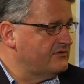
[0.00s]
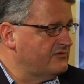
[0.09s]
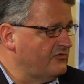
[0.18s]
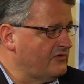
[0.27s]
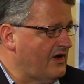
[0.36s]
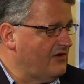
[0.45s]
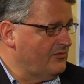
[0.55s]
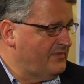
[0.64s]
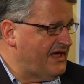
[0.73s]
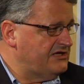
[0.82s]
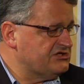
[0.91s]
to our
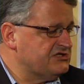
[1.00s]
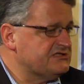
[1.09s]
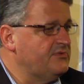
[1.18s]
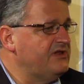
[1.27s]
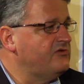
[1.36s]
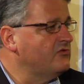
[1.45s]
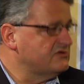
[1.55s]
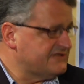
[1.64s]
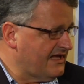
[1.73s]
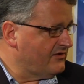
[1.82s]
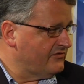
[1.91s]
patients, we do
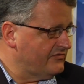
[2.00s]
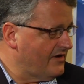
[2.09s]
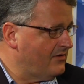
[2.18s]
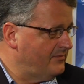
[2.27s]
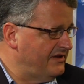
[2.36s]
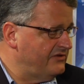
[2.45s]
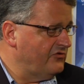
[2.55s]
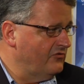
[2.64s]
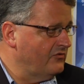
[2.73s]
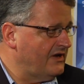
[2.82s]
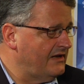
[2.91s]
psychotherapy
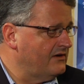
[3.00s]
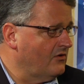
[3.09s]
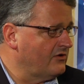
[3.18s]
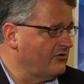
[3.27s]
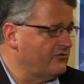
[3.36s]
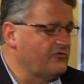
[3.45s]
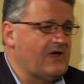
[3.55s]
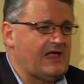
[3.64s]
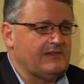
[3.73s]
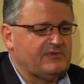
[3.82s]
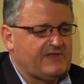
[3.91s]
too, in order to
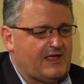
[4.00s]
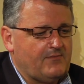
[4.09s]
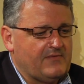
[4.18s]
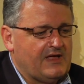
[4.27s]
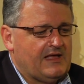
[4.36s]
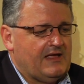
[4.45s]
help them